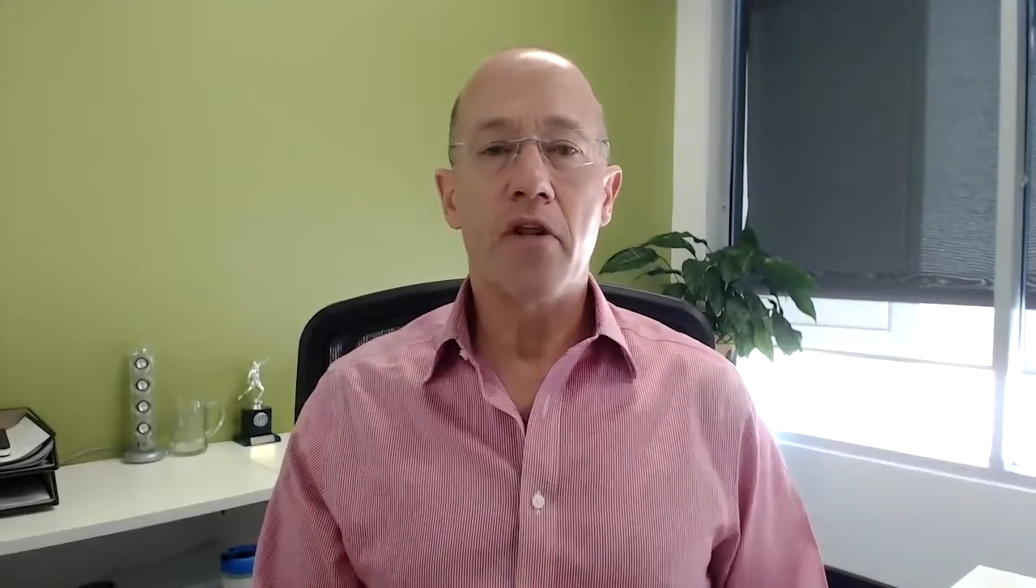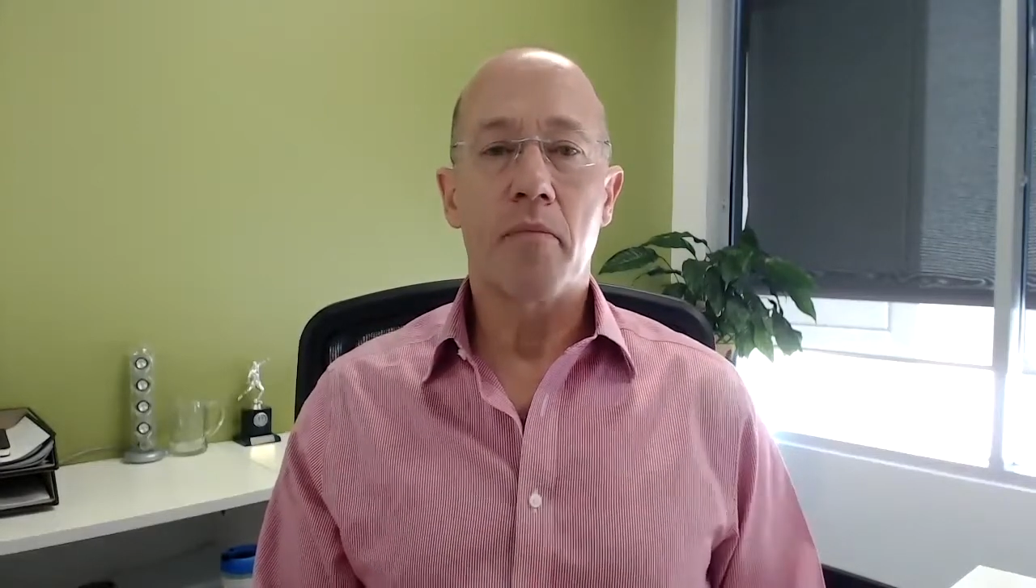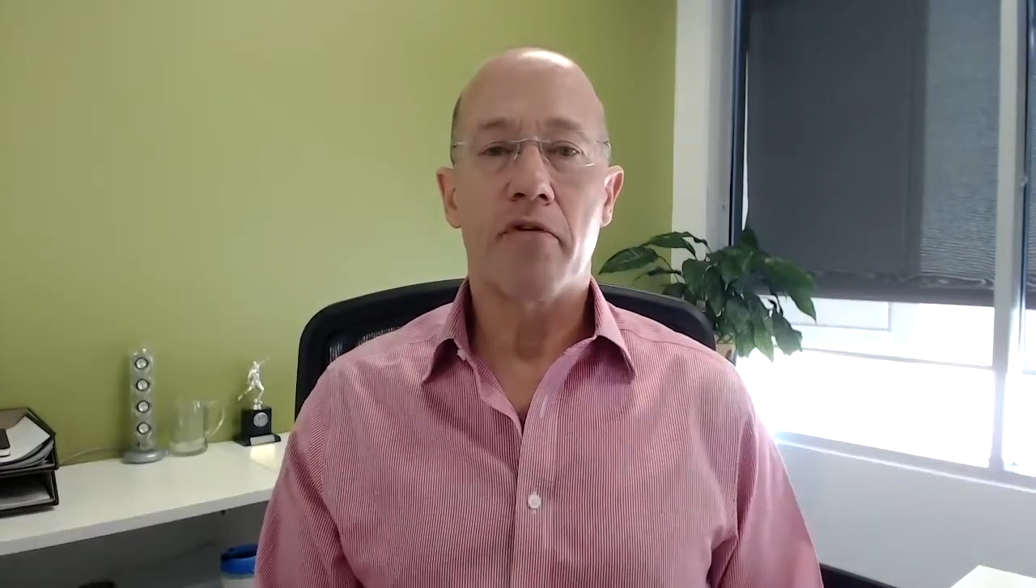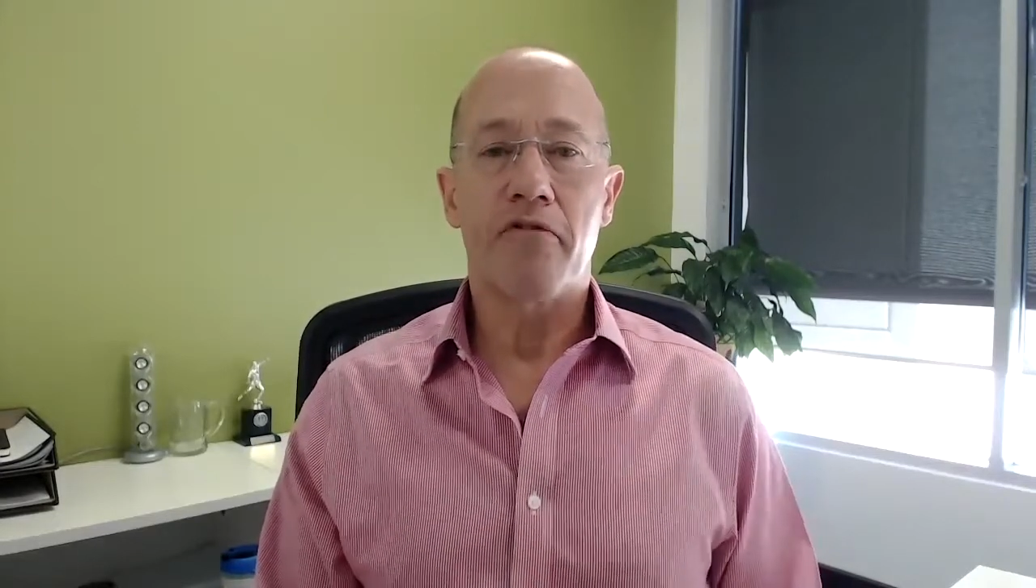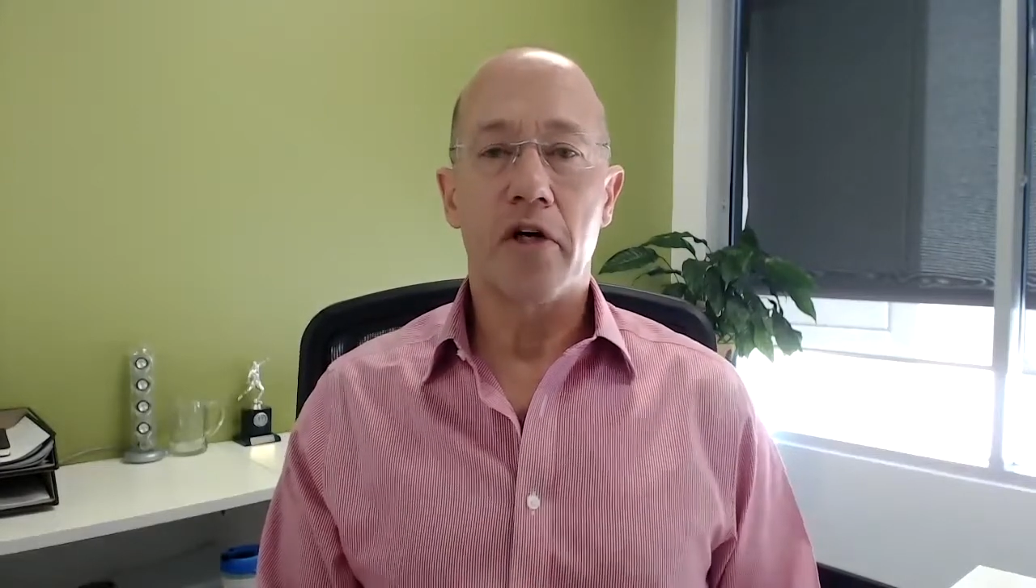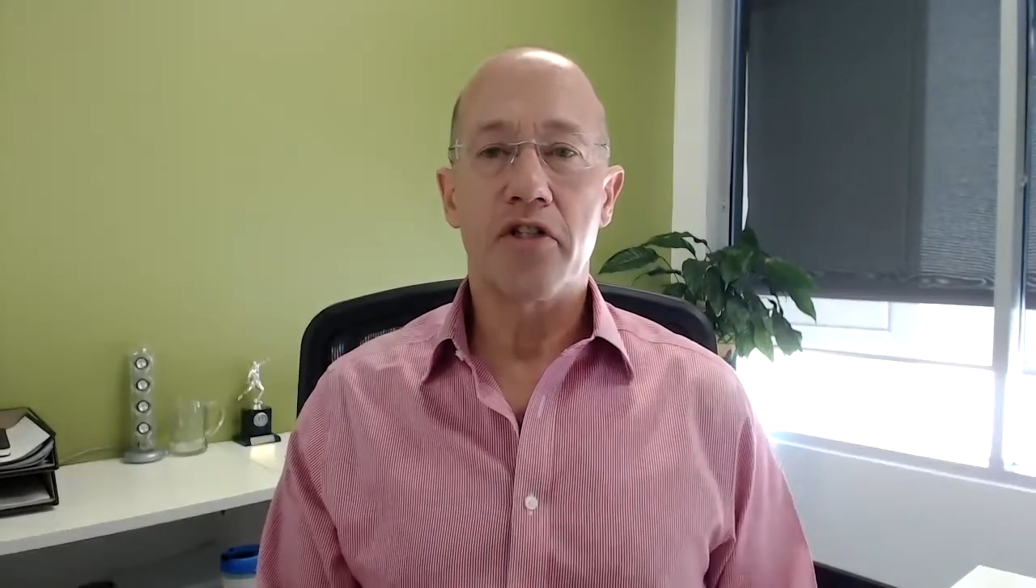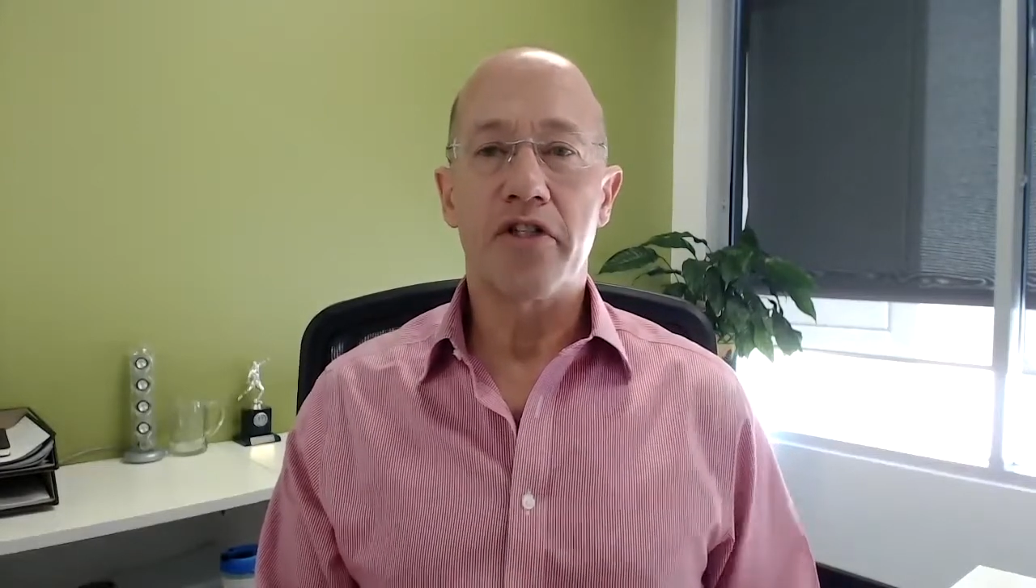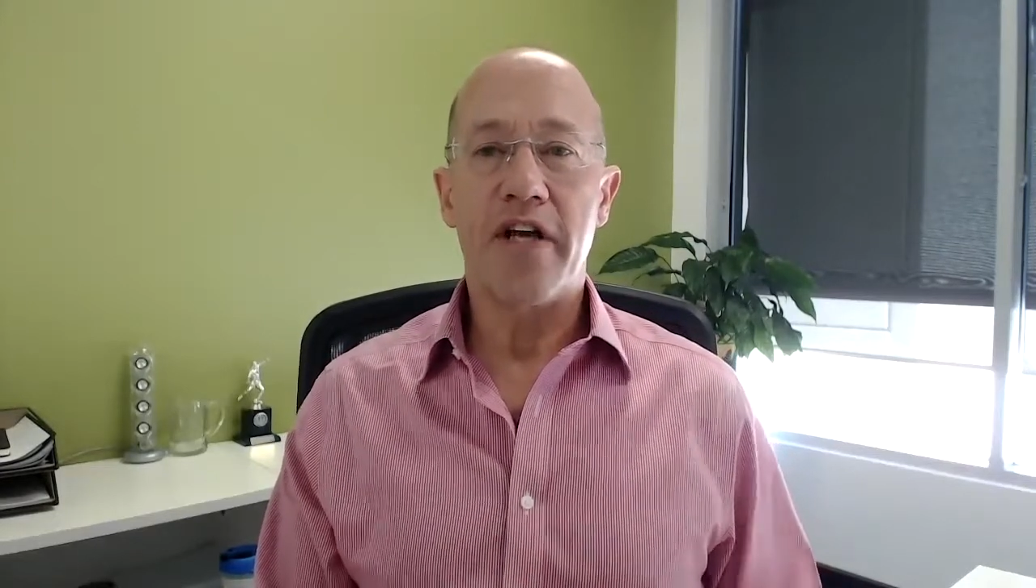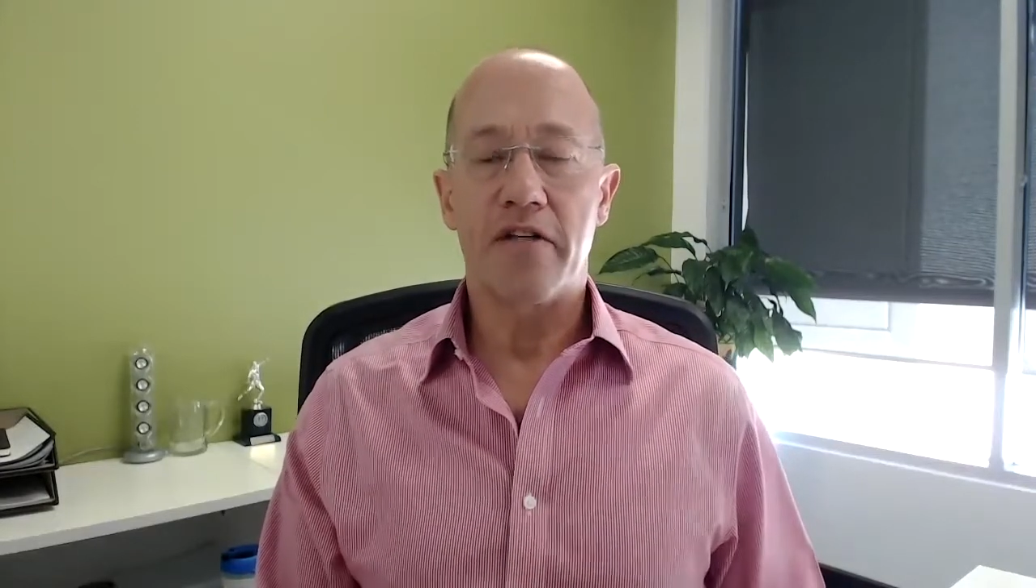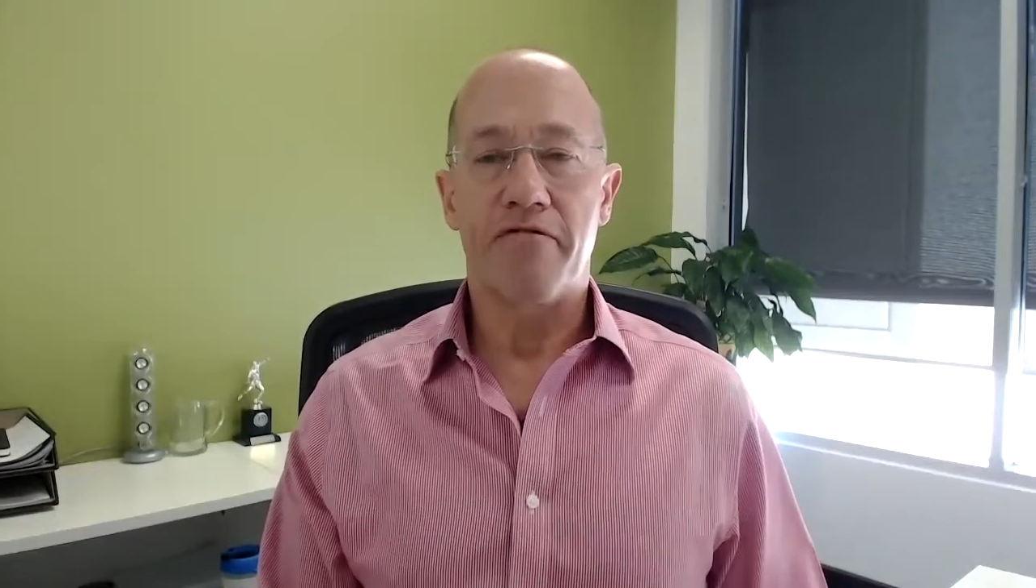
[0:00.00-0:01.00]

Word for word: that provides debtor